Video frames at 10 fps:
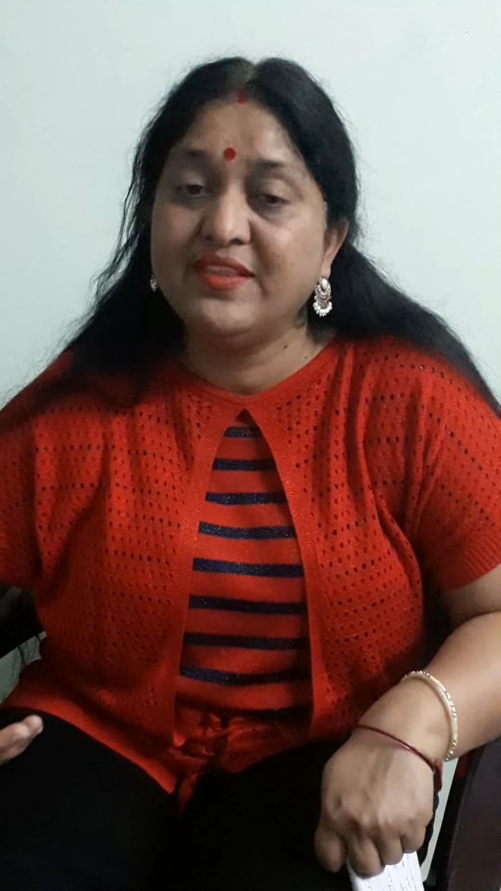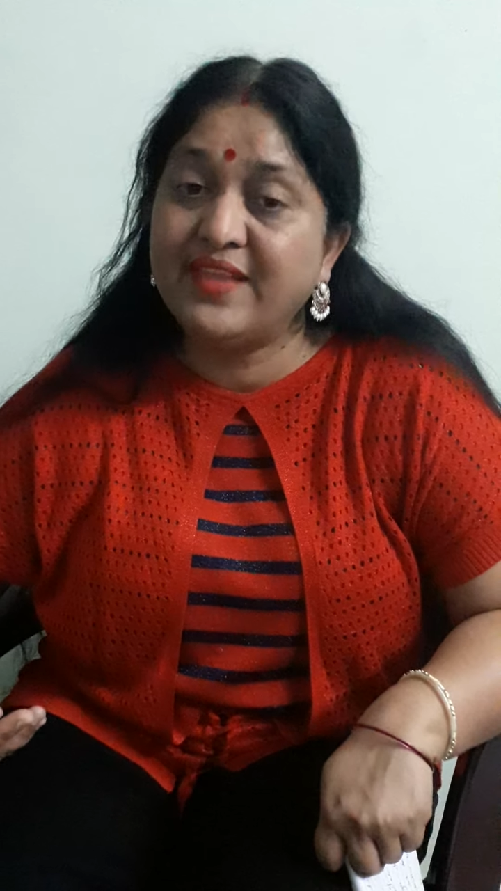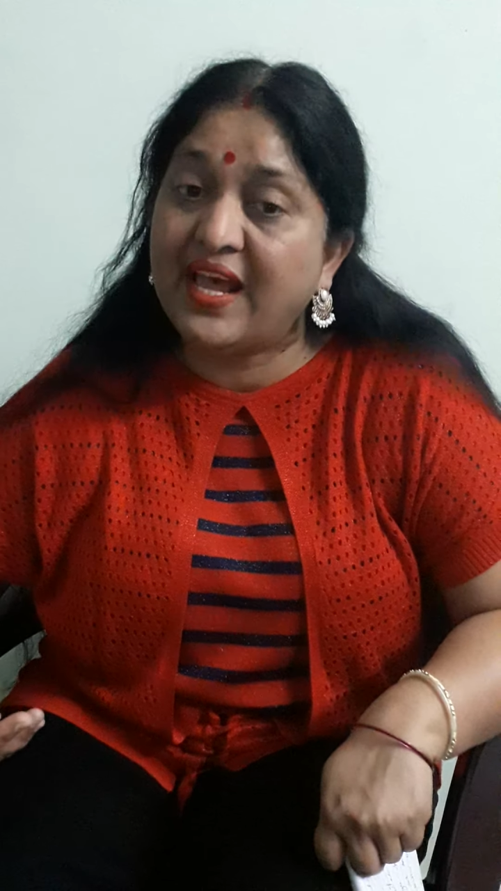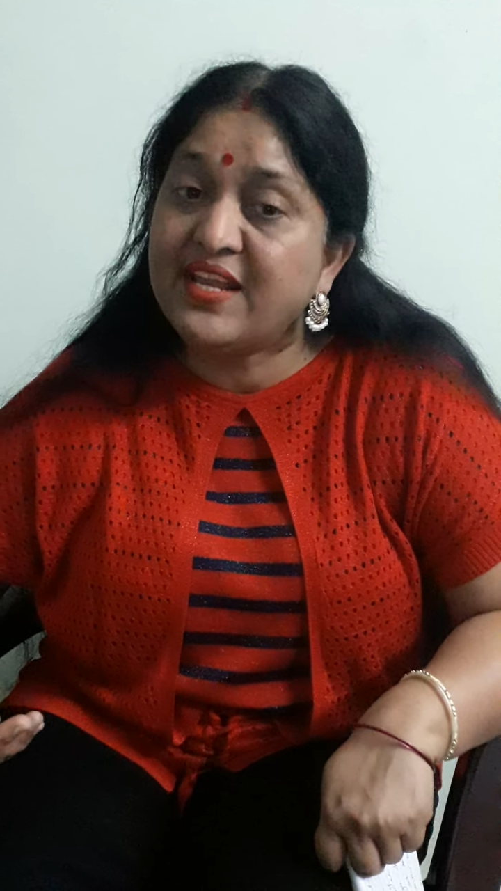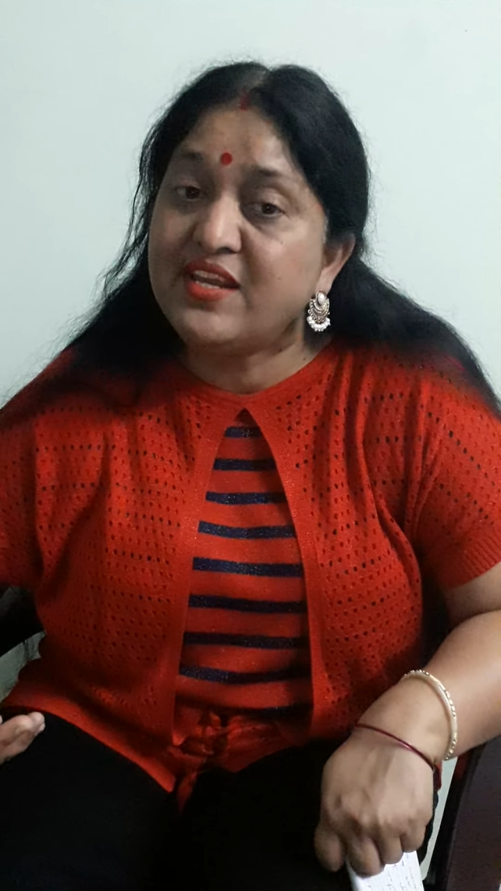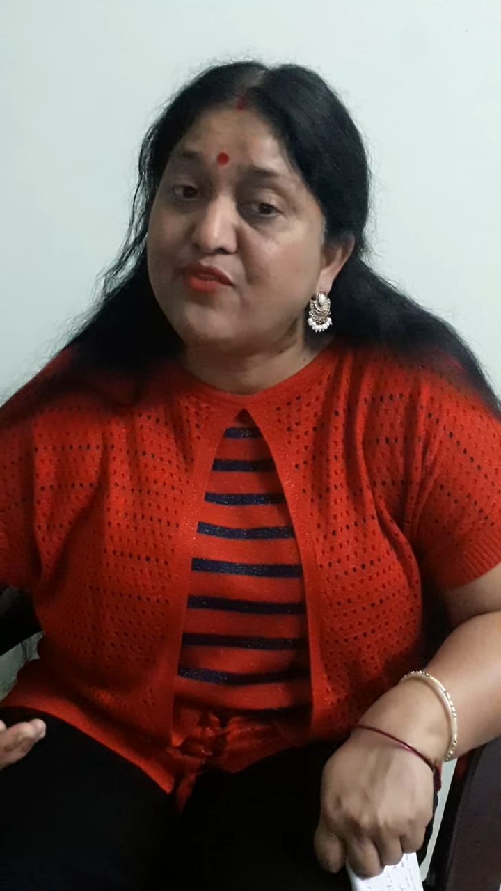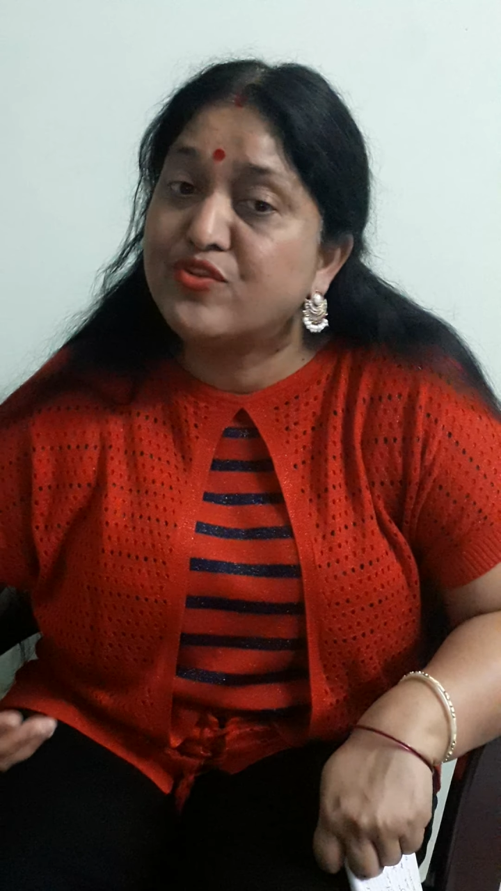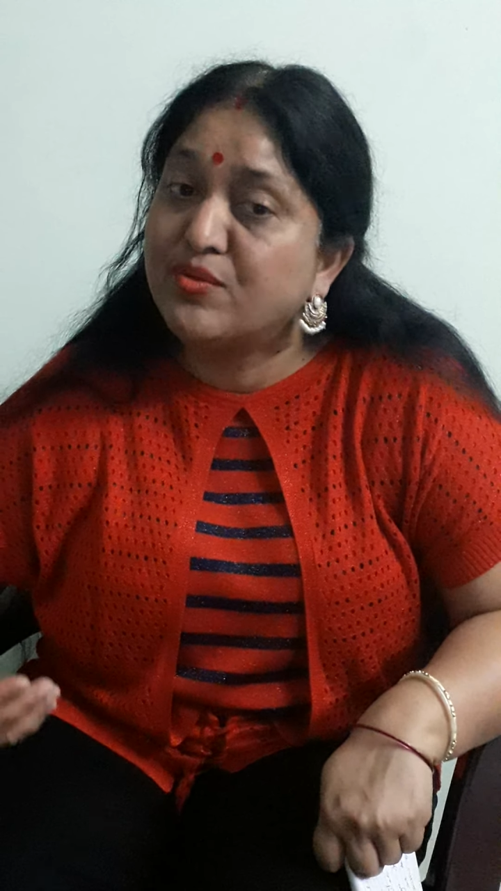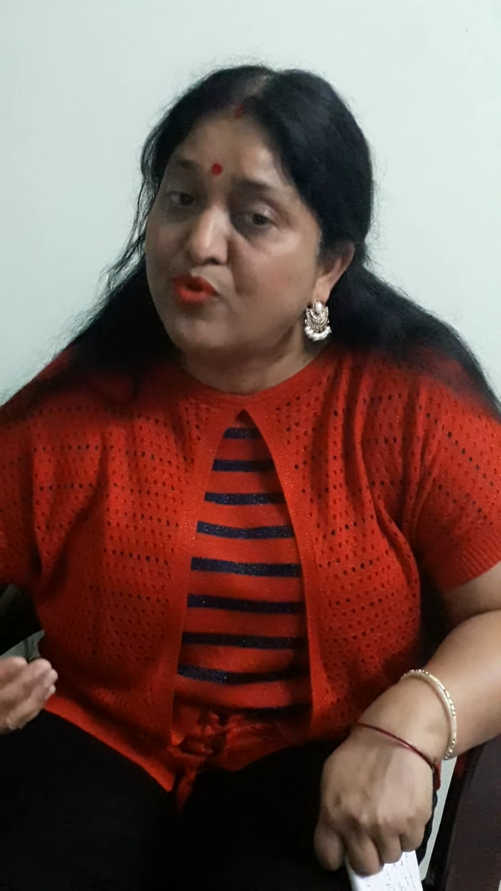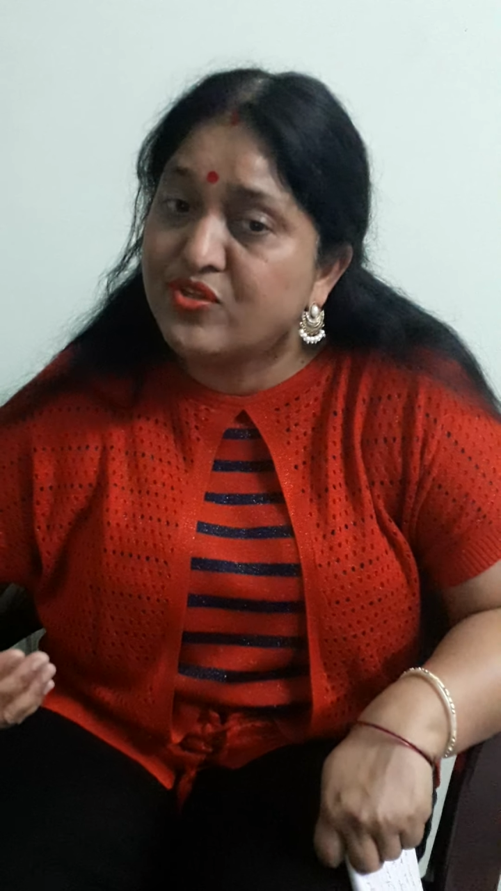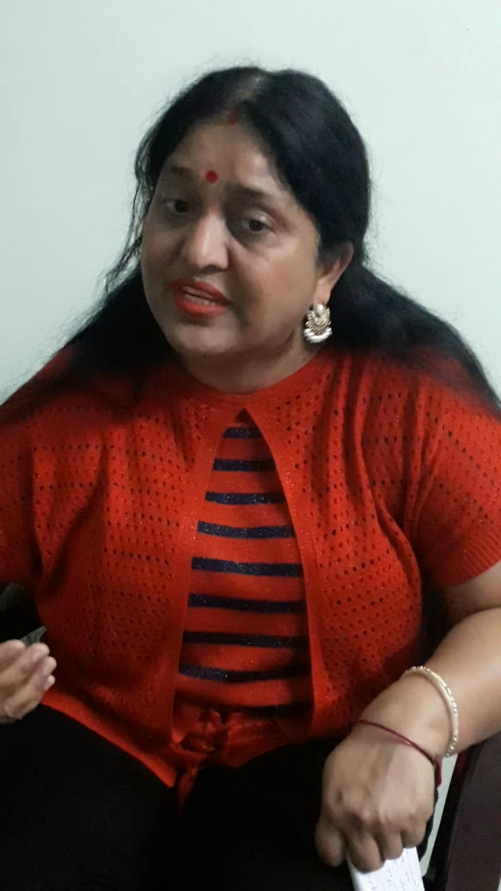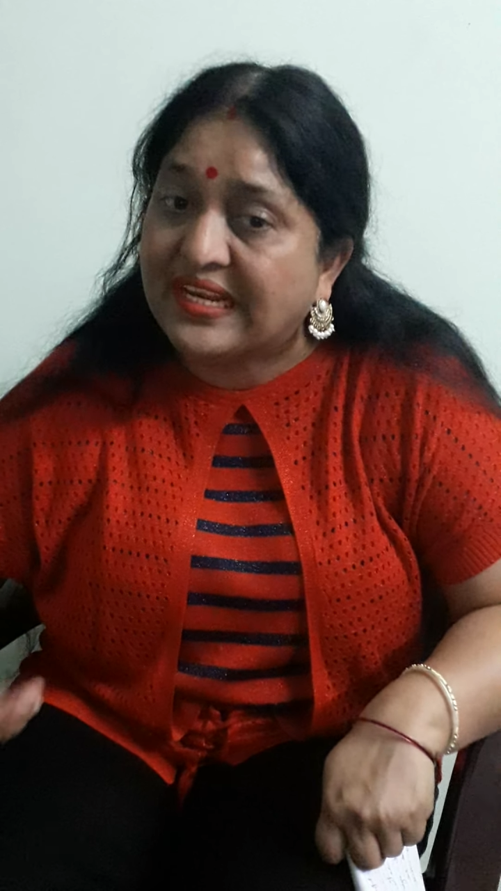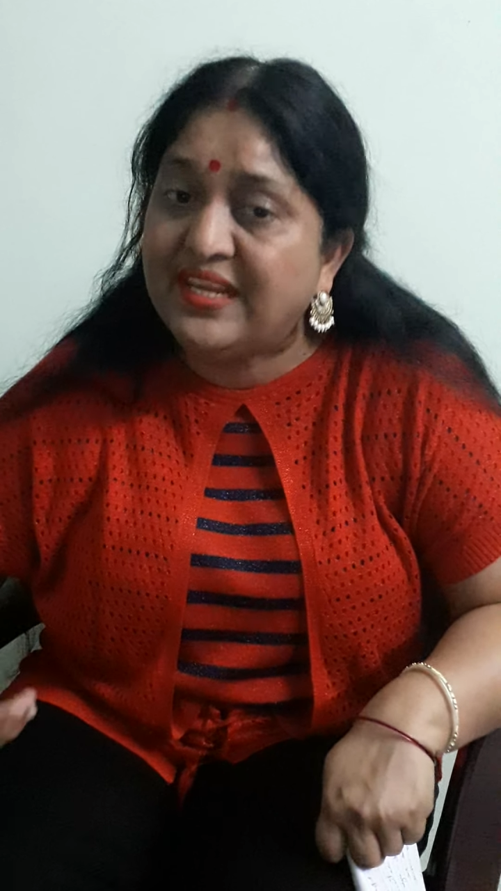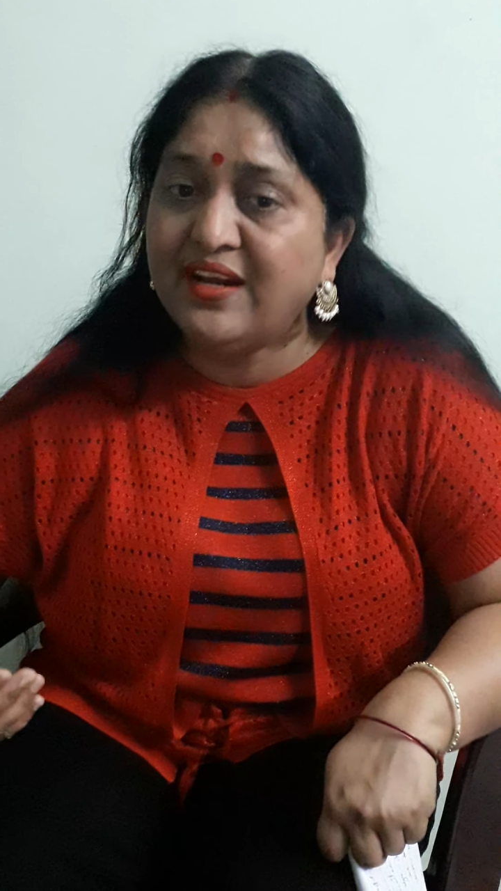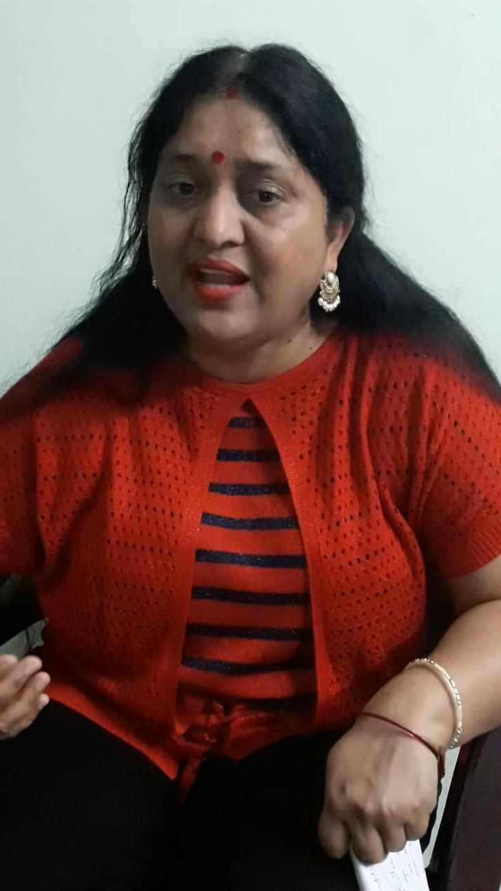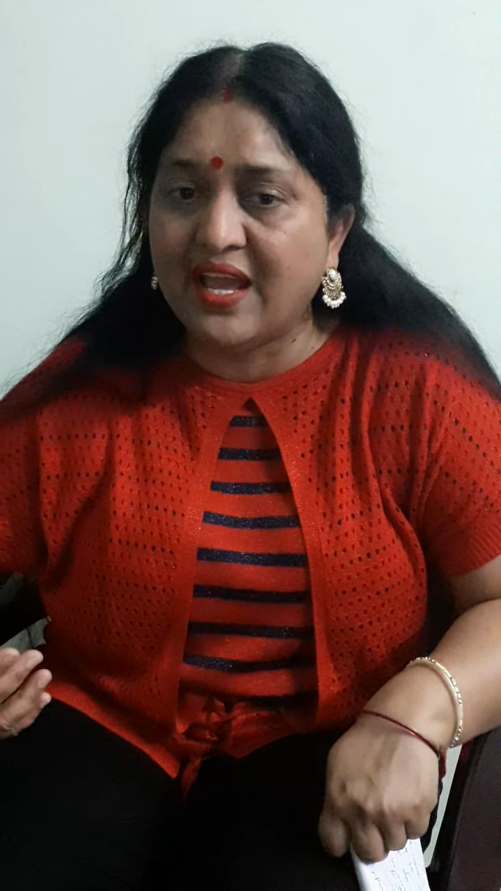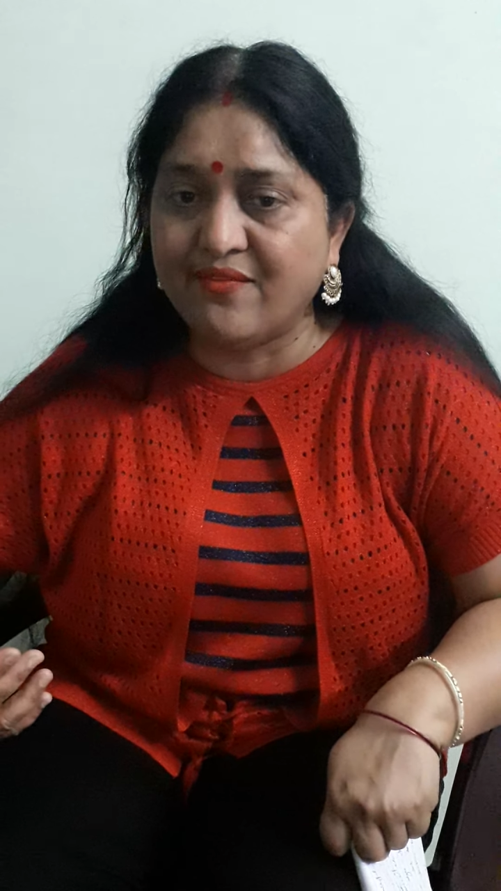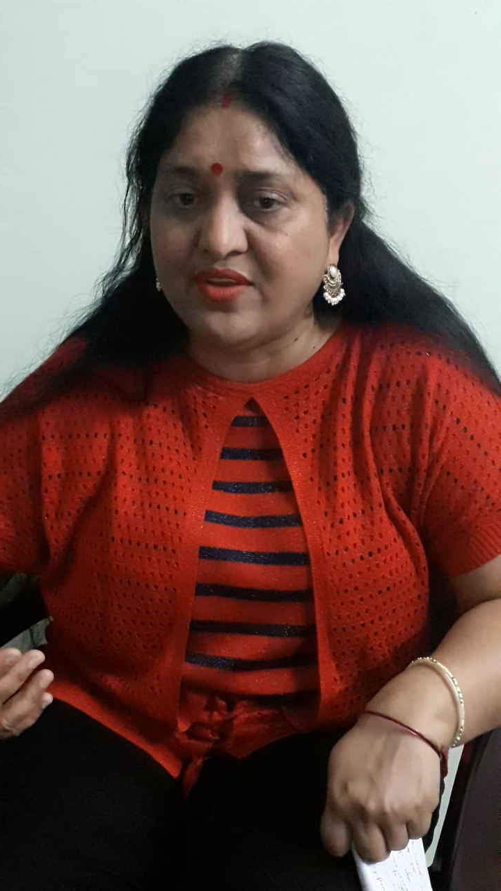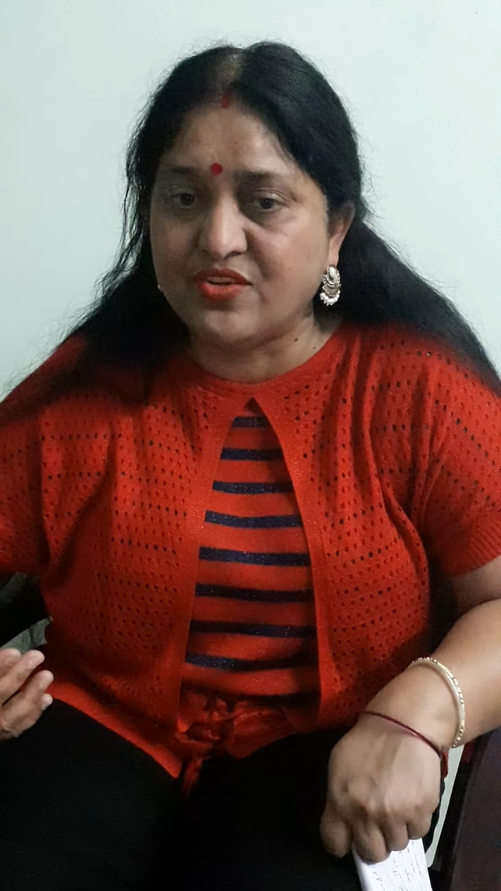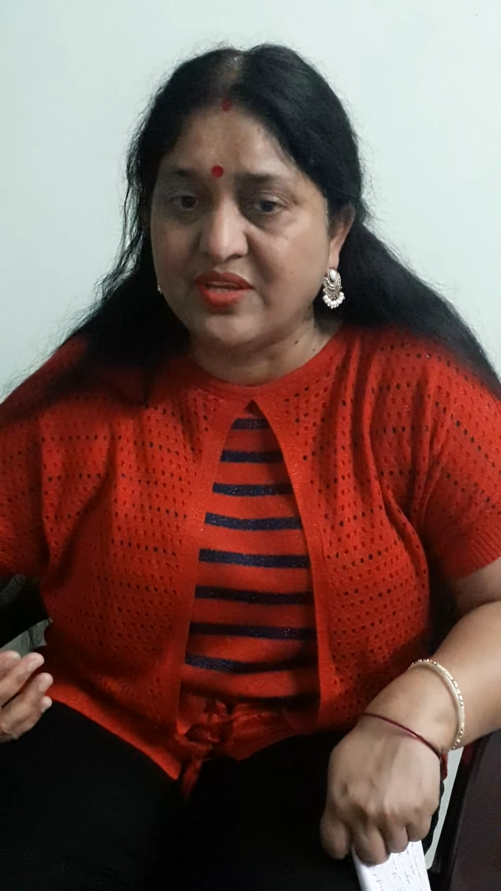that it was the most clear
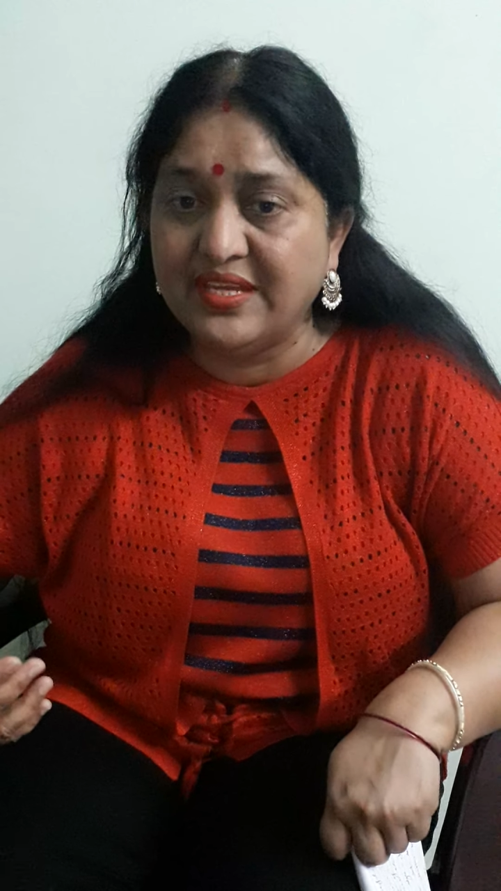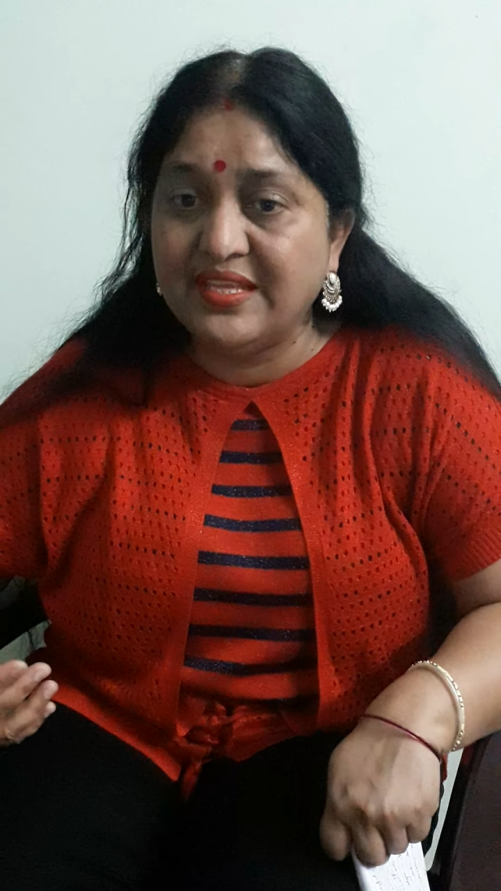language,